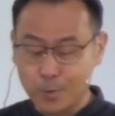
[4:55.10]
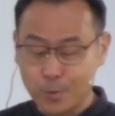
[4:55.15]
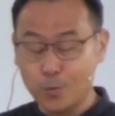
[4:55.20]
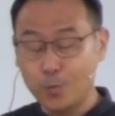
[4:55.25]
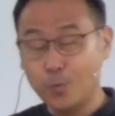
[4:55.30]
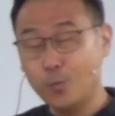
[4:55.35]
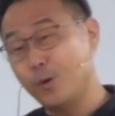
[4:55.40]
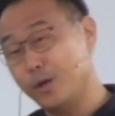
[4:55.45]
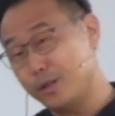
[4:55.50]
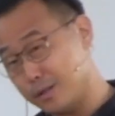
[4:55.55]

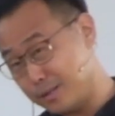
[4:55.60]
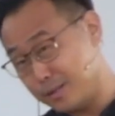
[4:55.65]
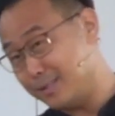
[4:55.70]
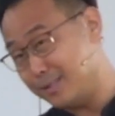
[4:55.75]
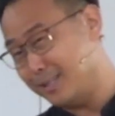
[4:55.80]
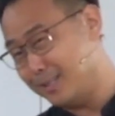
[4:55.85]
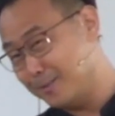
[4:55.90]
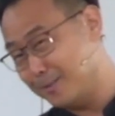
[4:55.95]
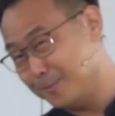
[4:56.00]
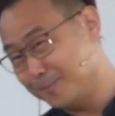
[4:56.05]
with
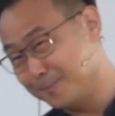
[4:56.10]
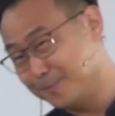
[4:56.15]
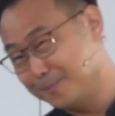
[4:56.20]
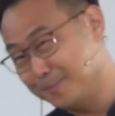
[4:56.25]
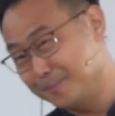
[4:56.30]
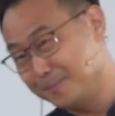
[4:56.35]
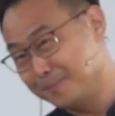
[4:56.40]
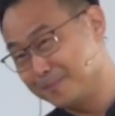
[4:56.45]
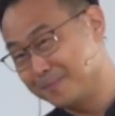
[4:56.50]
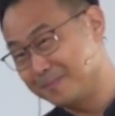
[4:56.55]
sin.
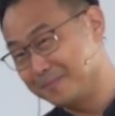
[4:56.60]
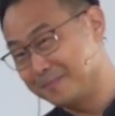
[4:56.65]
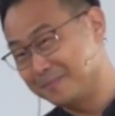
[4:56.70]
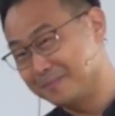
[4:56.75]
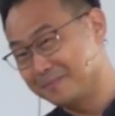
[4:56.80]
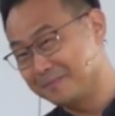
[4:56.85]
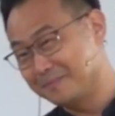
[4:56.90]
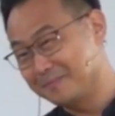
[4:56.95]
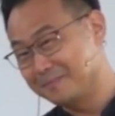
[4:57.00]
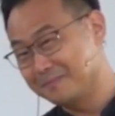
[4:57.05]

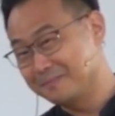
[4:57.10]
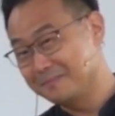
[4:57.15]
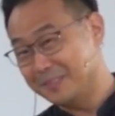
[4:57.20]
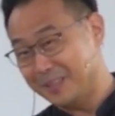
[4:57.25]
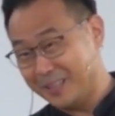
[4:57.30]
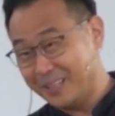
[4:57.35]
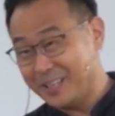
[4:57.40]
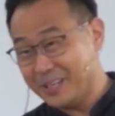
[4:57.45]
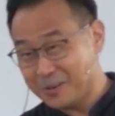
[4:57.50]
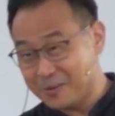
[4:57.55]

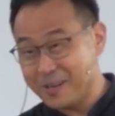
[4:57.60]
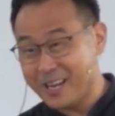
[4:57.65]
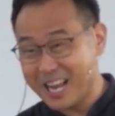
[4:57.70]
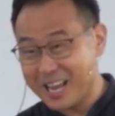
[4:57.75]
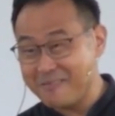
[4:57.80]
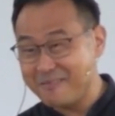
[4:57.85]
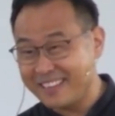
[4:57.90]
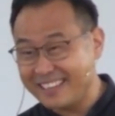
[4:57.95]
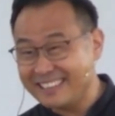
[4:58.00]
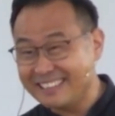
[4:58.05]
You know what I
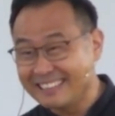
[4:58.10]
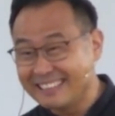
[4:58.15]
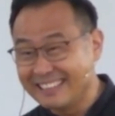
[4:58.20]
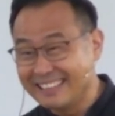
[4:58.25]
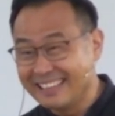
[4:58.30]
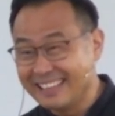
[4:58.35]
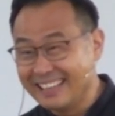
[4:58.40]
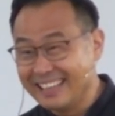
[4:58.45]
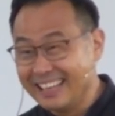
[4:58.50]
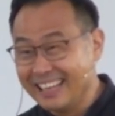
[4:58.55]
mean?
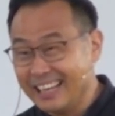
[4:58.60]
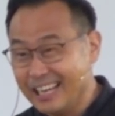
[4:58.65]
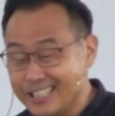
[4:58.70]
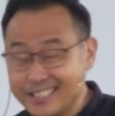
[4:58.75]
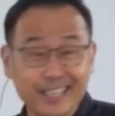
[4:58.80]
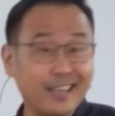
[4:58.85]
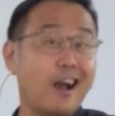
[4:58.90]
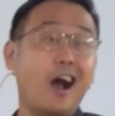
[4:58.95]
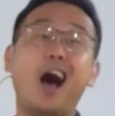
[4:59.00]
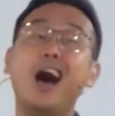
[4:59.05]
It's like,
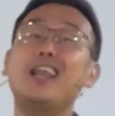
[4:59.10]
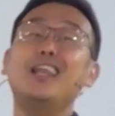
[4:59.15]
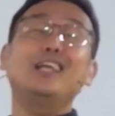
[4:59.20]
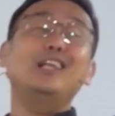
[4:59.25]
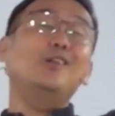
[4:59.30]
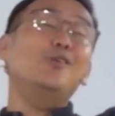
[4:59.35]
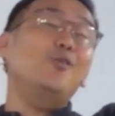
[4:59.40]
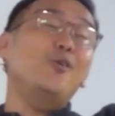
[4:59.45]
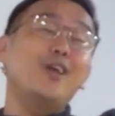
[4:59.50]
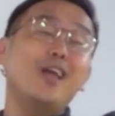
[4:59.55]

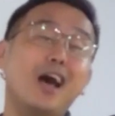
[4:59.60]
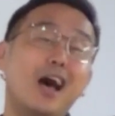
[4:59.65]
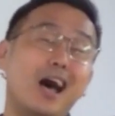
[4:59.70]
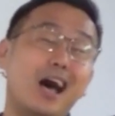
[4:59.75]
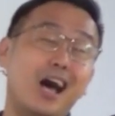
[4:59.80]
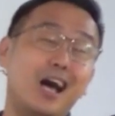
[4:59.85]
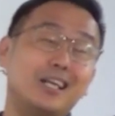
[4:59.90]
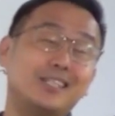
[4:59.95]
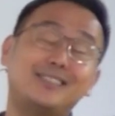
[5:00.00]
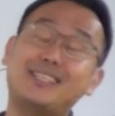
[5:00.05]

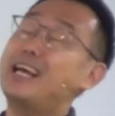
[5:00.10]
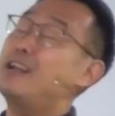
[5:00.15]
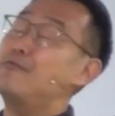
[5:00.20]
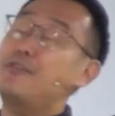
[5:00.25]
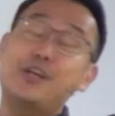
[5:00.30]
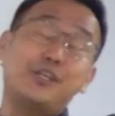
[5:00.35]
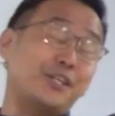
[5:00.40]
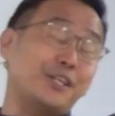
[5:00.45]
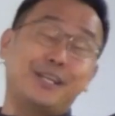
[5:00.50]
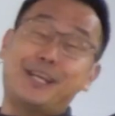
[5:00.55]
hallelujah,
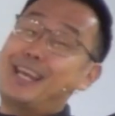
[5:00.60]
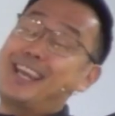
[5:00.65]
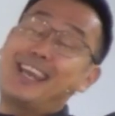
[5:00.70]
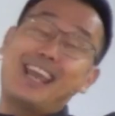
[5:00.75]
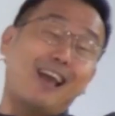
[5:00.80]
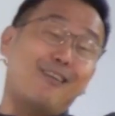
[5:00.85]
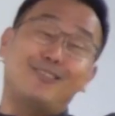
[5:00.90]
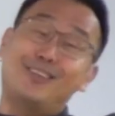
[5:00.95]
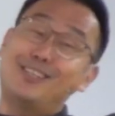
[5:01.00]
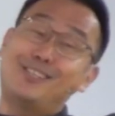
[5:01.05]
salvation
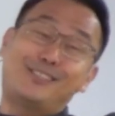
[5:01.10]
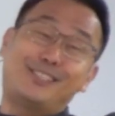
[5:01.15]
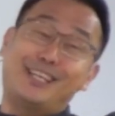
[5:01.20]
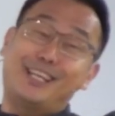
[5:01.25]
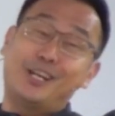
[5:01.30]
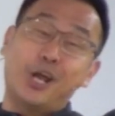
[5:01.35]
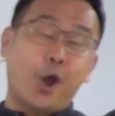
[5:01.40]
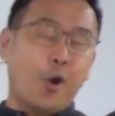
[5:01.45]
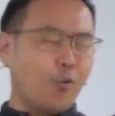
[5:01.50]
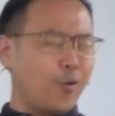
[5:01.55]
guaranteed.
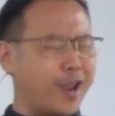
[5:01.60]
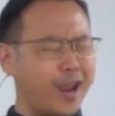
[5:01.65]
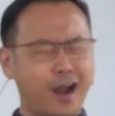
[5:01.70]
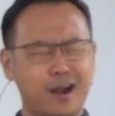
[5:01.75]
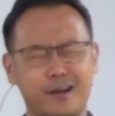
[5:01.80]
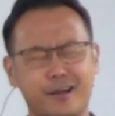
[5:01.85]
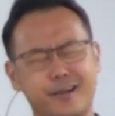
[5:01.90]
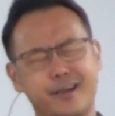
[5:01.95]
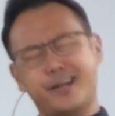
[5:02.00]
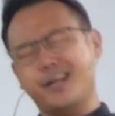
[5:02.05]
We are
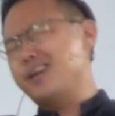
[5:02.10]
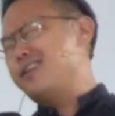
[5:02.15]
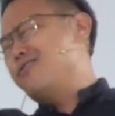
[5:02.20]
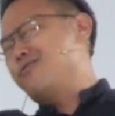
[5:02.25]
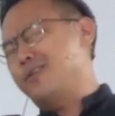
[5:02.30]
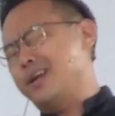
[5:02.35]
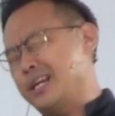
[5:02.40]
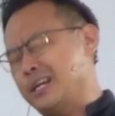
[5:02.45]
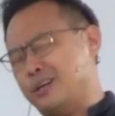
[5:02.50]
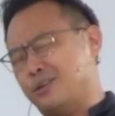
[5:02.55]
new
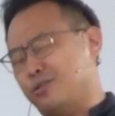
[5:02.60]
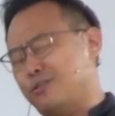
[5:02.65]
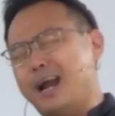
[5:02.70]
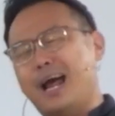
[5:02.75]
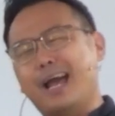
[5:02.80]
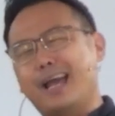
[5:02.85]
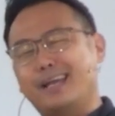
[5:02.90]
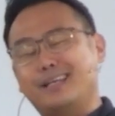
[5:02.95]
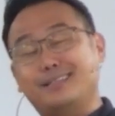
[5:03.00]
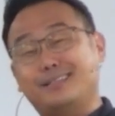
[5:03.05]
in
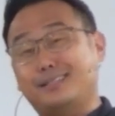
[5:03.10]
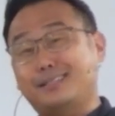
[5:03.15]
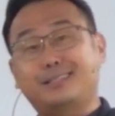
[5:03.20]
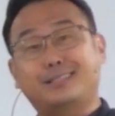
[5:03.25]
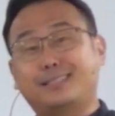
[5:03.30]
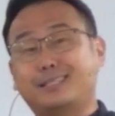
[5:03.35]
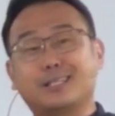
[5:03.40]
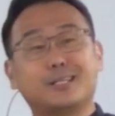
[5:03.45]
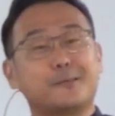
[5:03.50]
Christ.